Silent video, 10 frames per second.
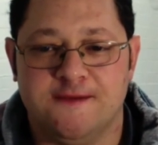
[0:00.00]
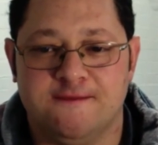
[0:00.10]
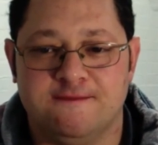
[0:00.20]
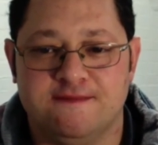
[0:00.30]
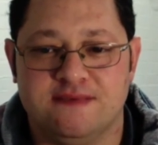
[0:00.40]

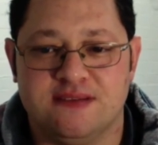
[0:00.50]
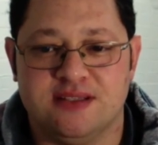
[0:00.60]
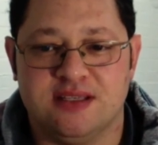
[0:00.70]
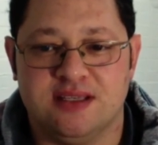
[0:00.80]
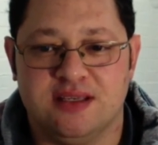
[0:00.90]

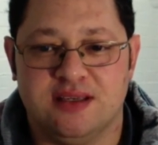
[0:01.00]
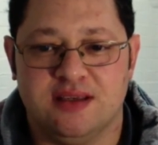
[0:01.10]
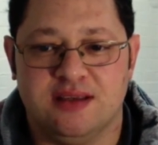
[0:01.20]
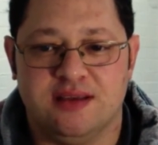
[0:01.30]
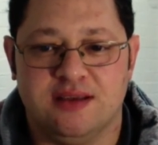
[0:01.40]

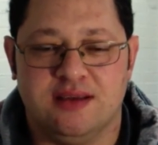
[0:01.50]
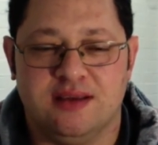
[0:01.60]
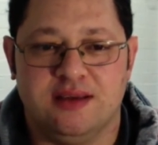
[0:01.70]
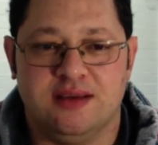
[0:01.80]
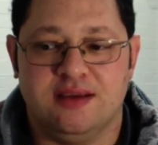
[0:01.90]

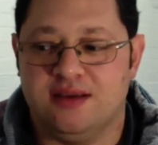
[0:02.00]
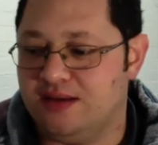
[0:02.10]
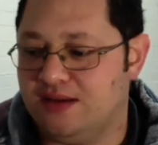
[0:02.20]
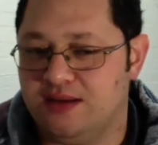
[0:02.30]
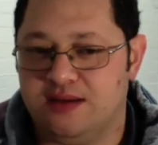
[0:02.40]

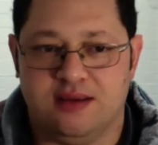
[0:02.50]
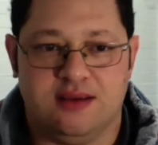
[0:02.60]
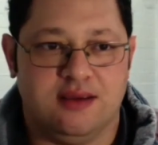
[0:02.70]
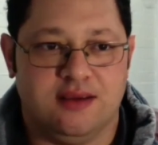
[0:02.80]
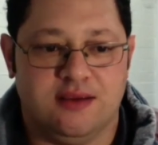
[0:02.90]

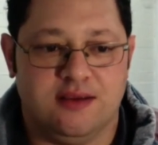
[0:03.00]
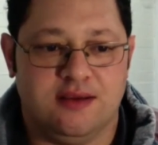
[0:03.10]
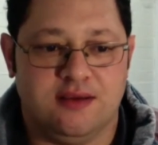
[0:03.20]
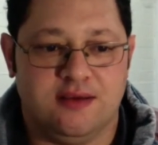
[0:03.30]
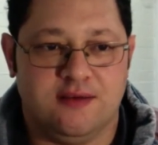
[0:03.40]

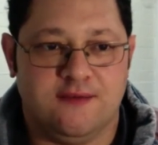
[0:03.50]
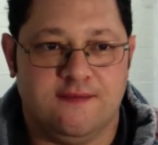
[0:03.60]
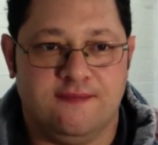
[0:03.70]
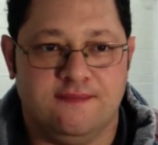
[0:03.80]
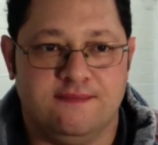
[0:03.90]

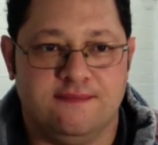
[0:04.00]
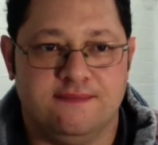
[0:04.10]
(no one is talking)